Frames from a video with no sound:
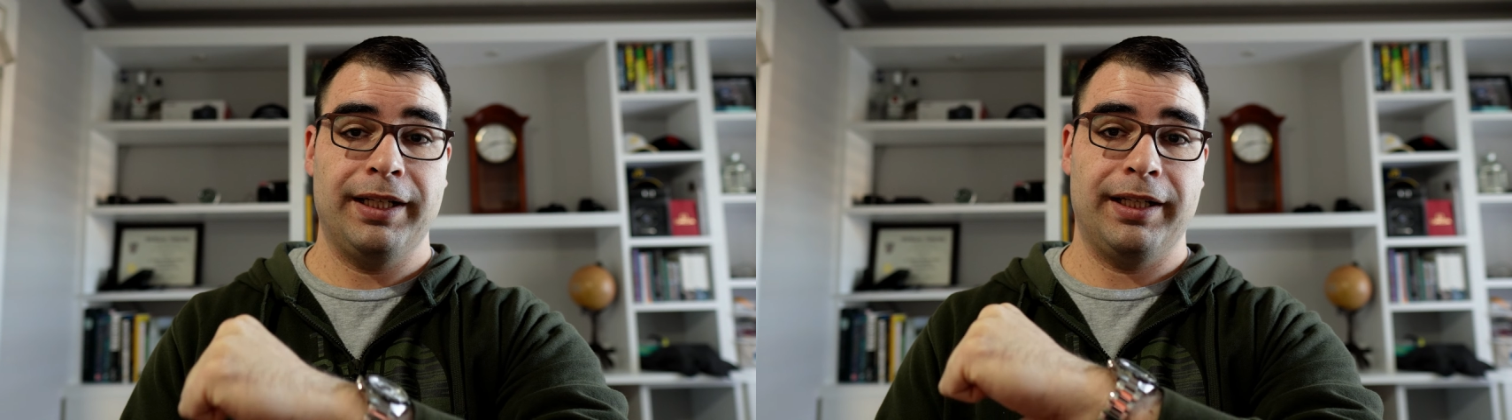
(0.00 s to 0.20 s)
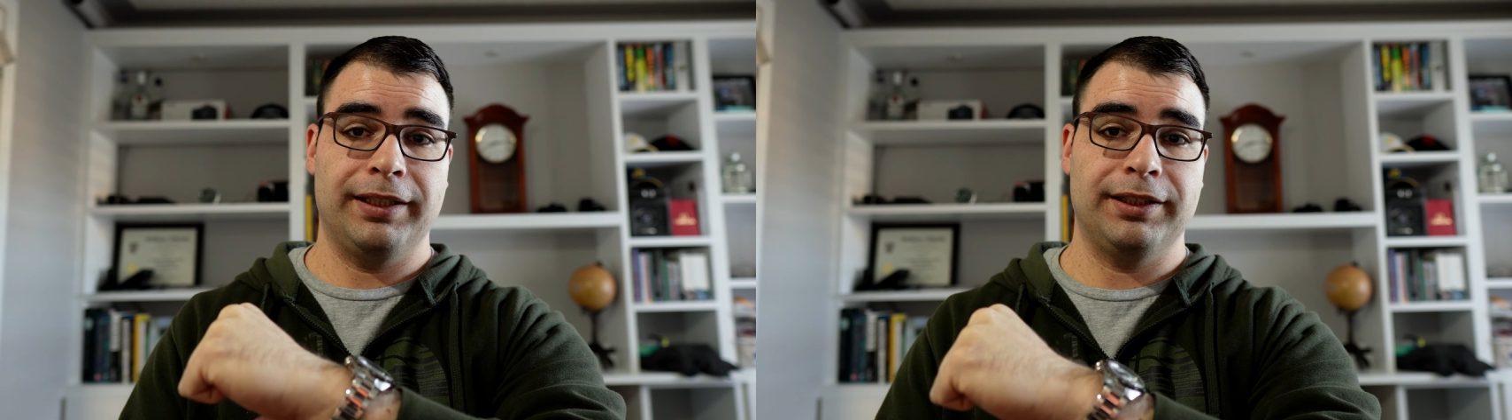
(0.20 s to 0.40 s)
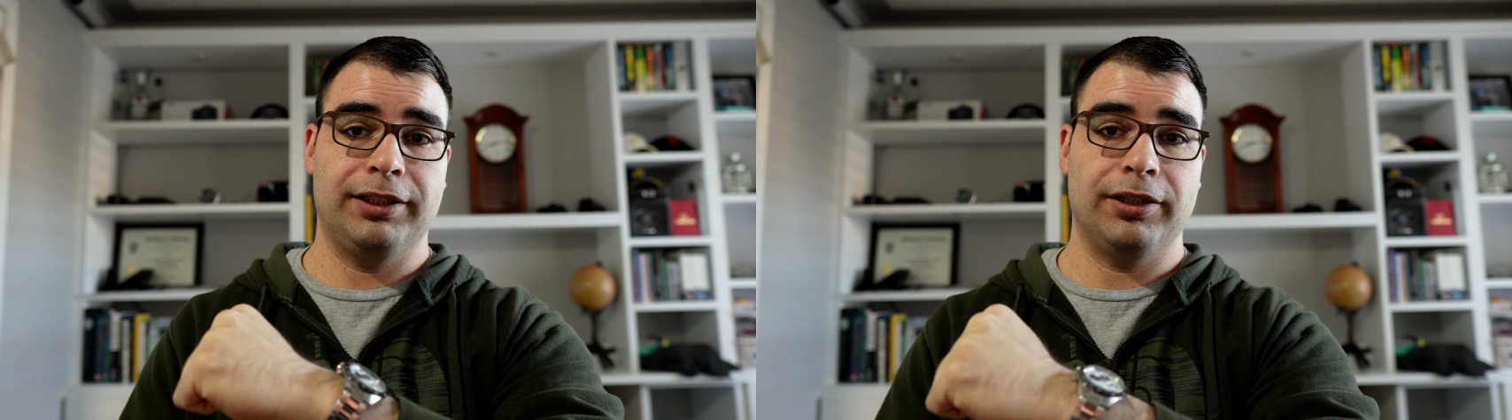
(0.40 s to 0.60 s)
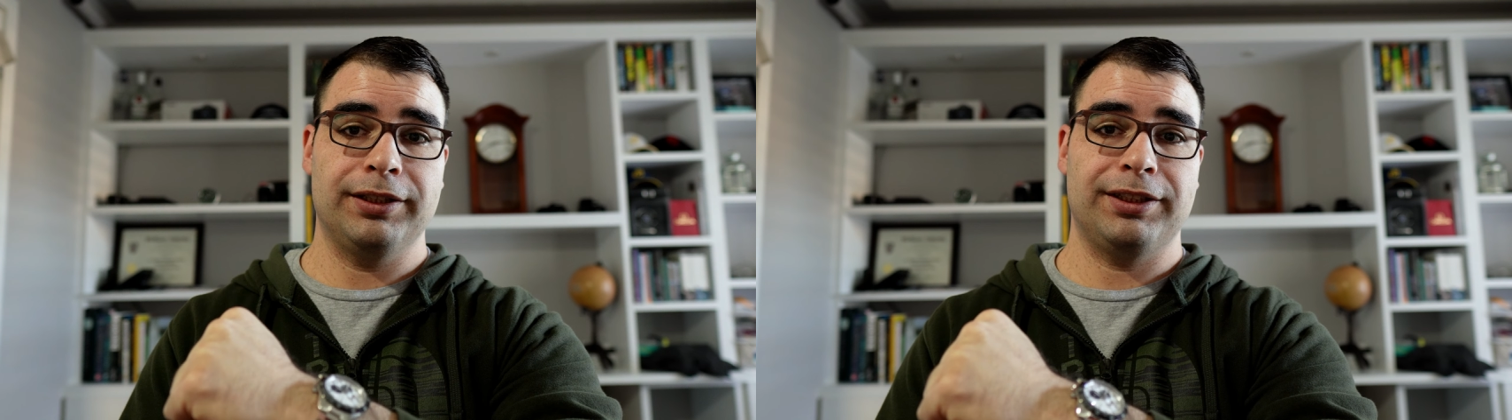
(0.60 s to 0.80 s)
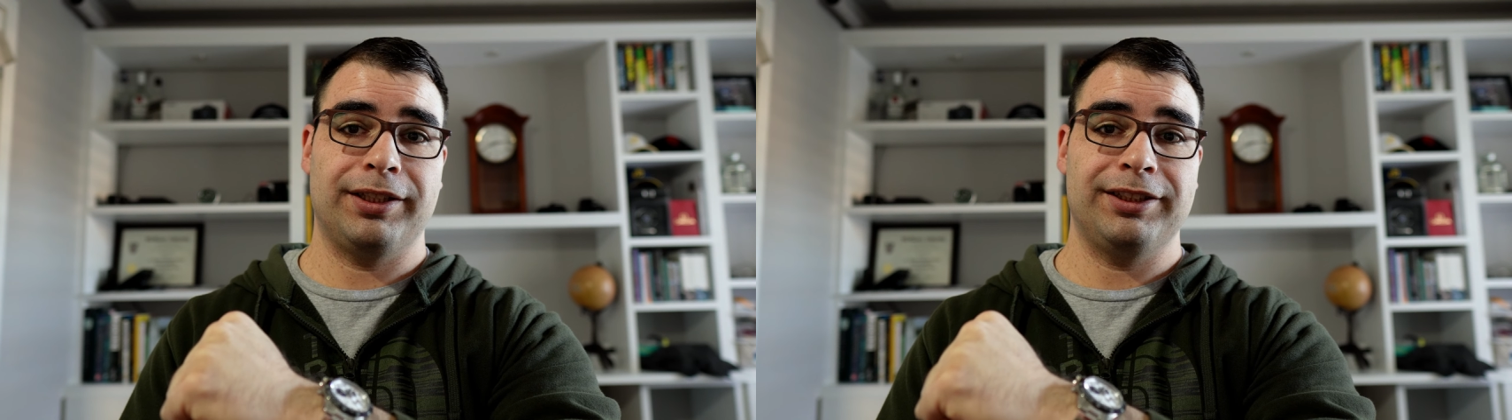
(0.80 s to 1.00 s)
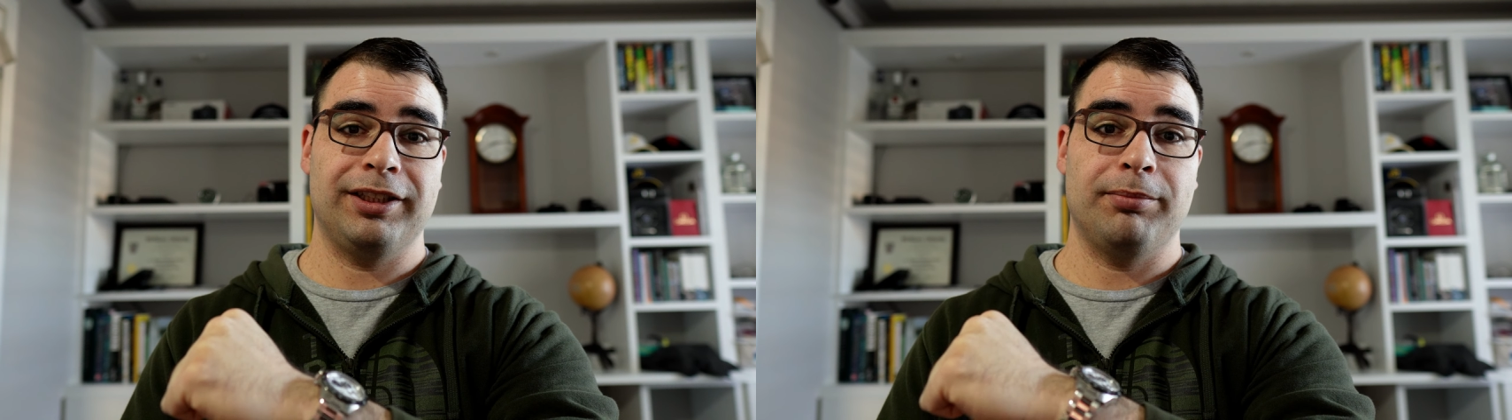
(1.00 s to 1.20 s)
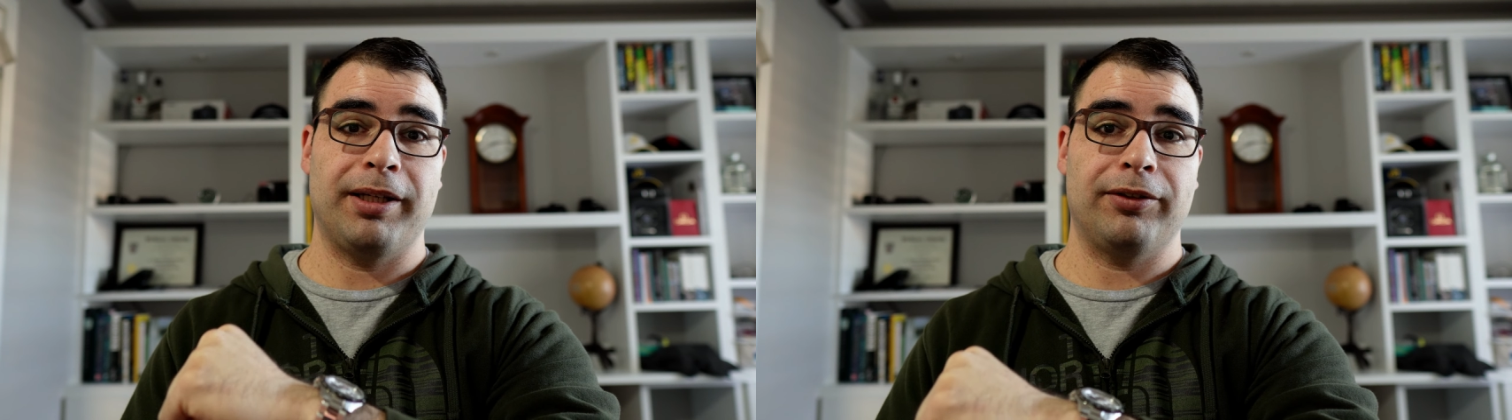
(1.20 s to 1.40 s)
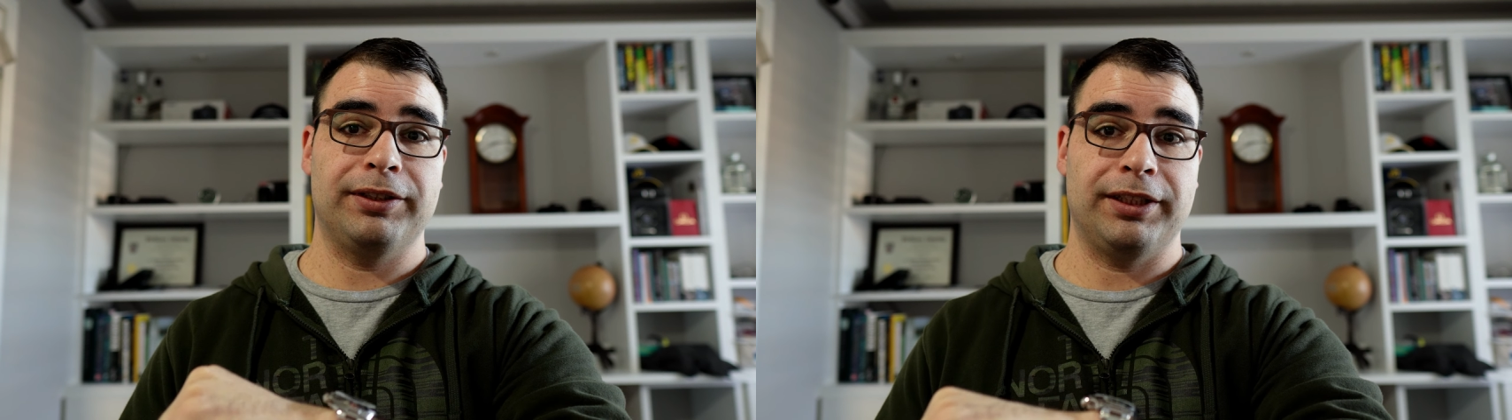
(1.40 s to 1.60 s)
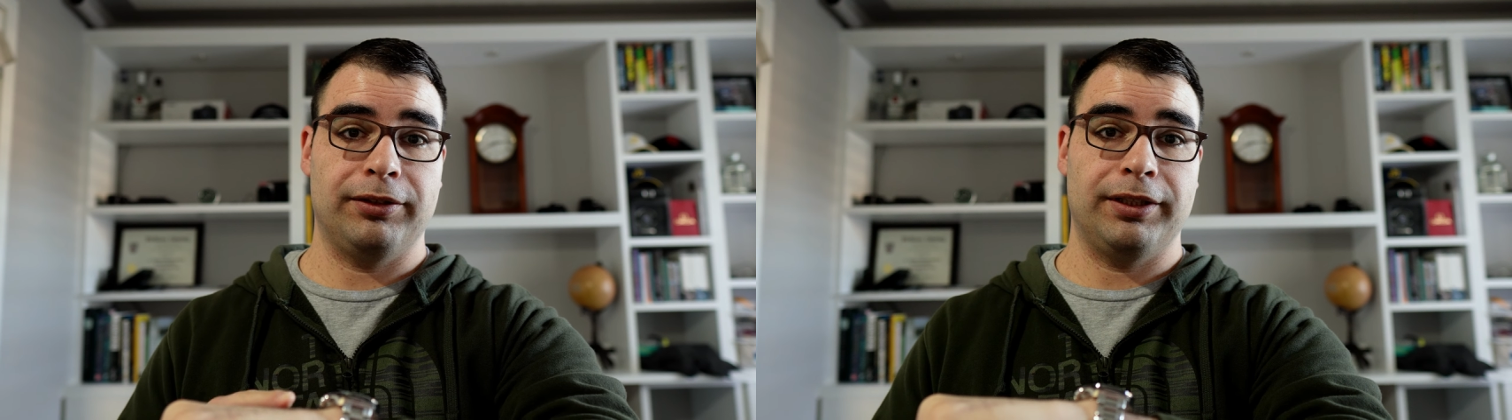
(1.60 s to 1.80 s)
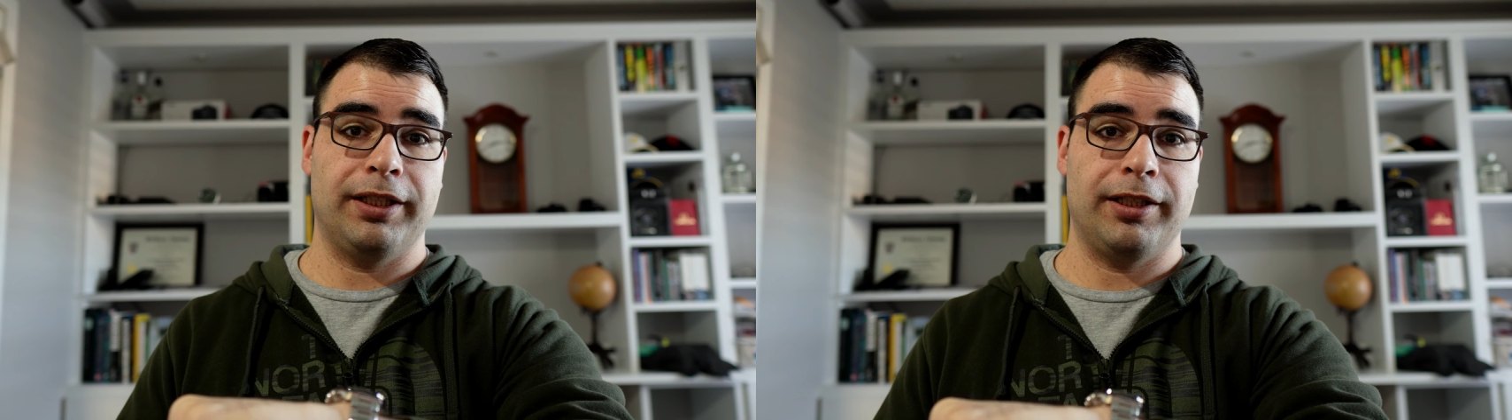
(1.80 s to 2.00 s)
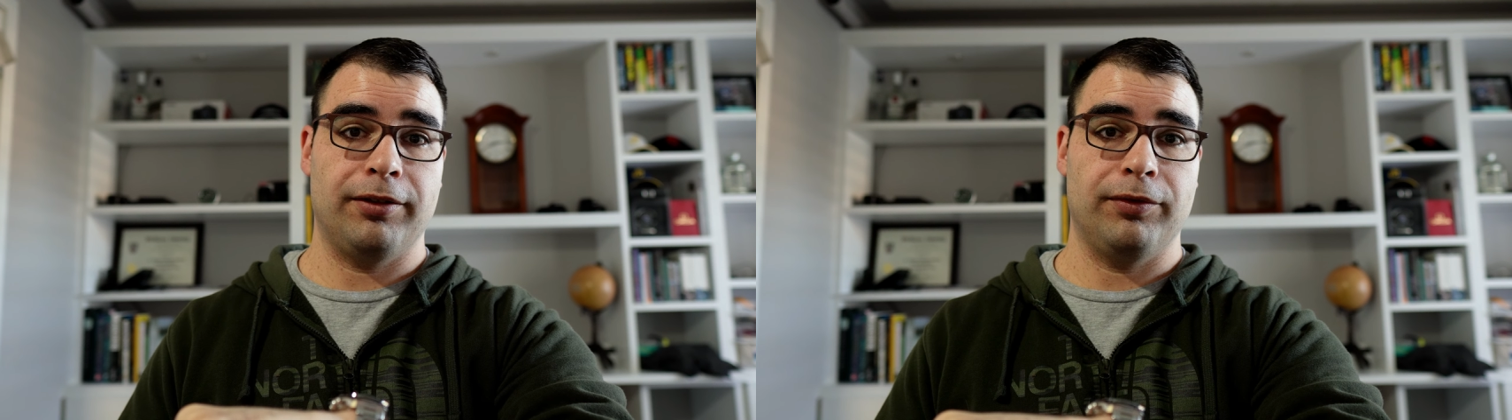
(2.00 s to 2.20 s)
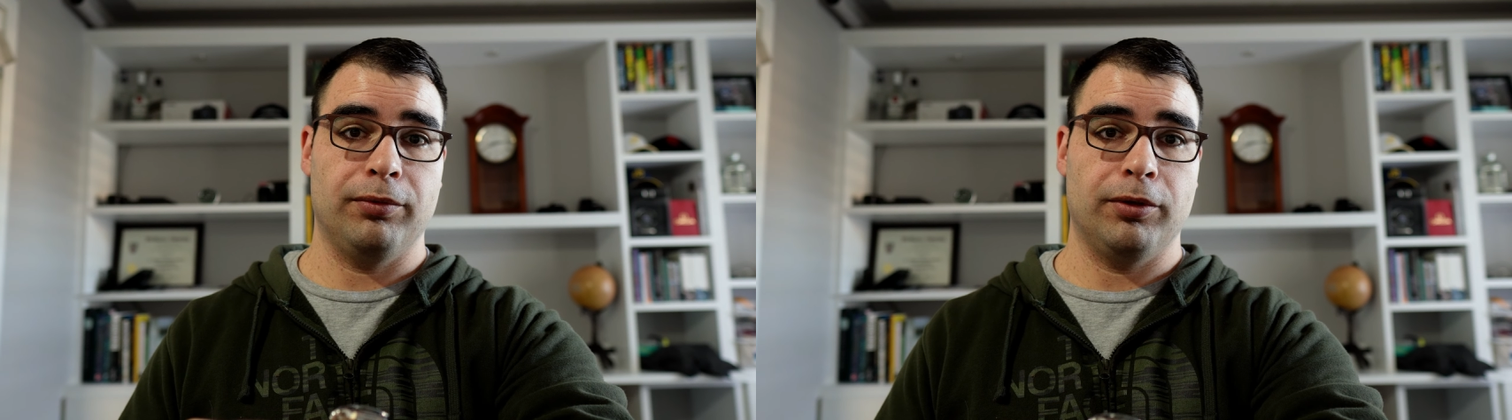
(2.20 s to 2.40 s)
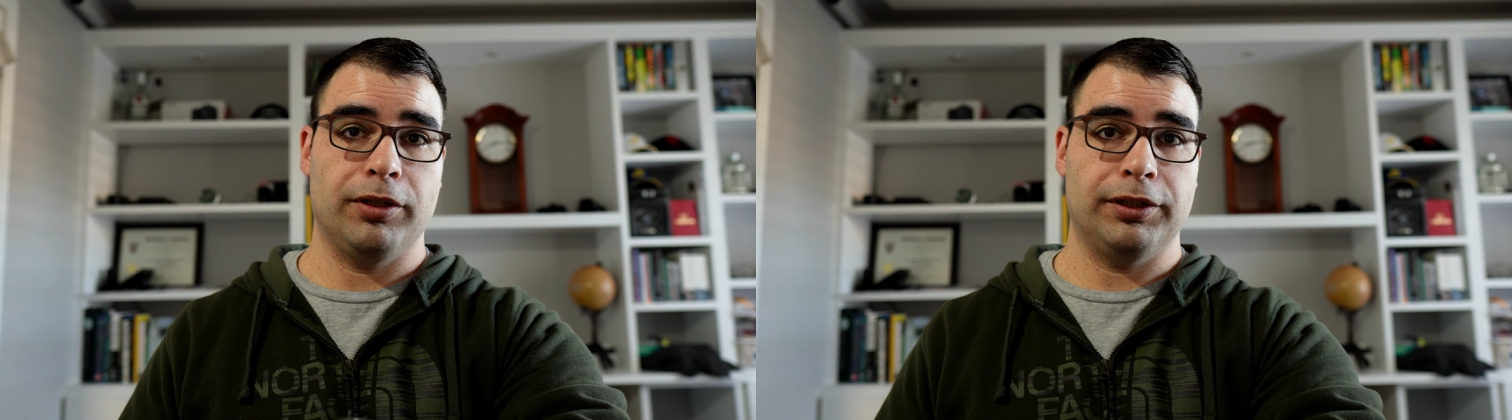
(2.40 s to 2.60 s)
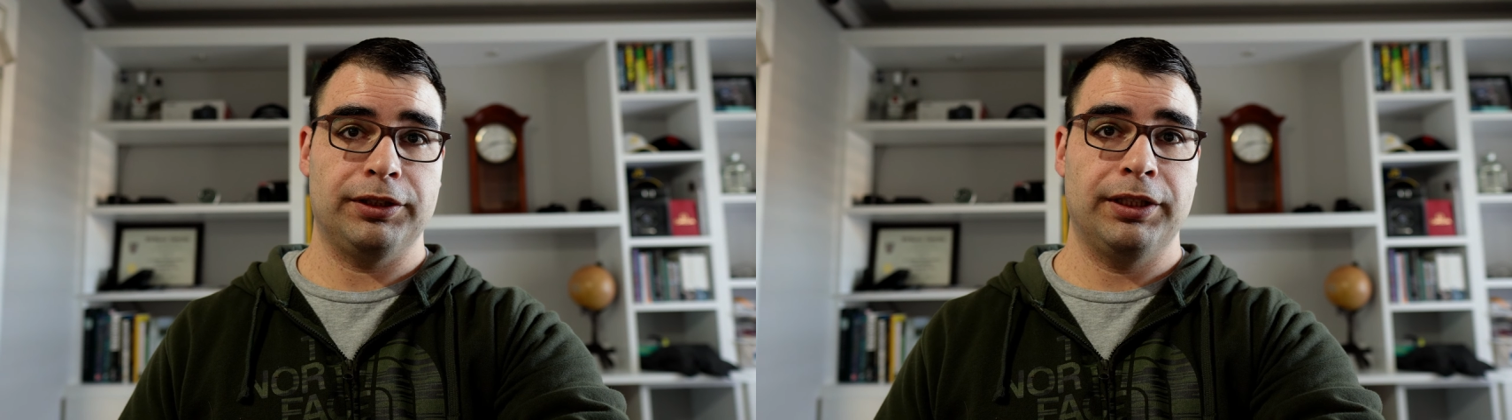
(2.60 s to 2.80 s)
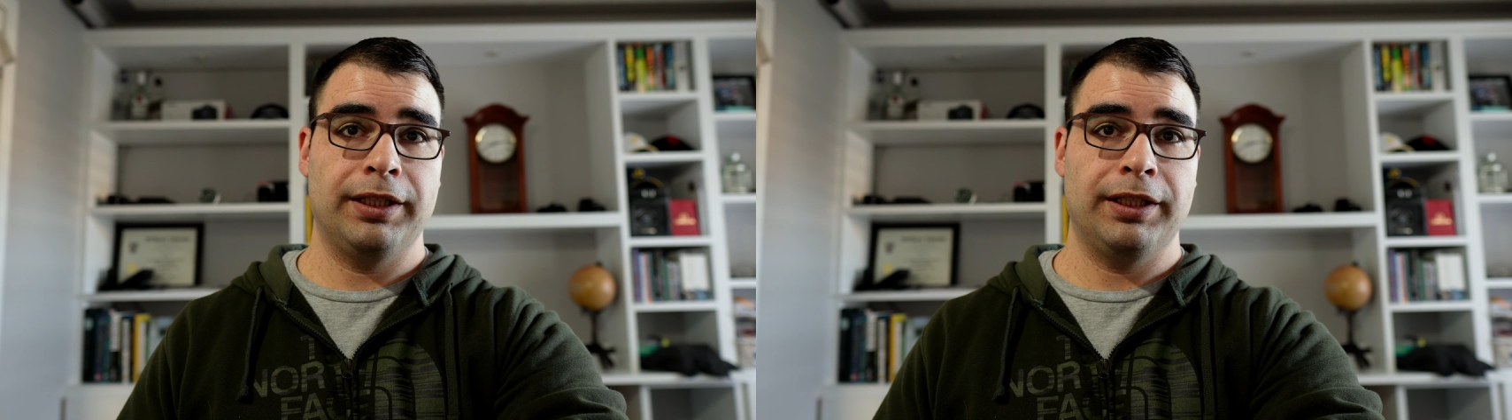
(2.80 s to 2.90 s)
as it does nicely balance out the head of the watch,